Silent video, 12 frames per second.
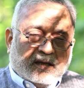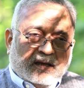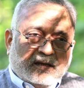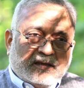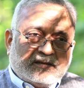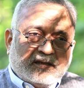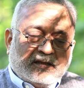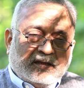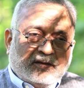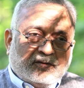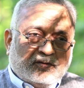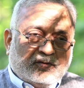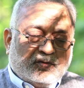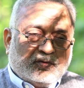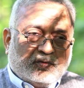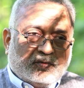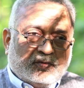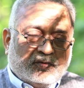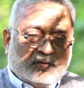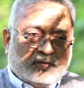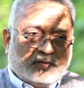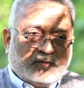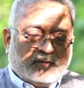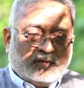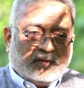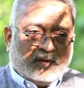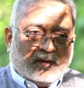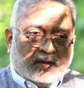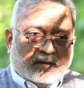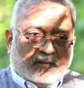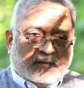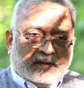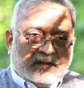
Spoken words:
it has nothing to do with